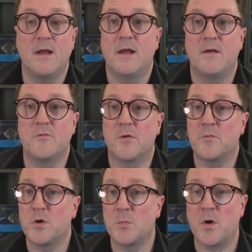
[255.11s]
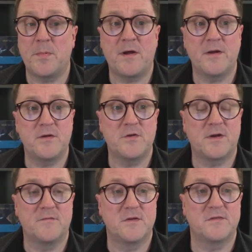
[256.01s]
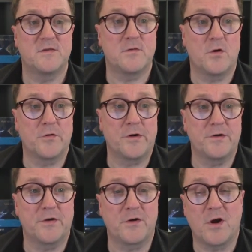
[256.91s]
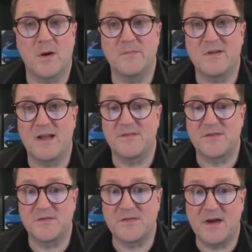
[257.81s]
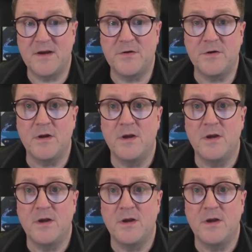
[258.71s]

If you want to know more about it, you can visit hogarth.com/designer,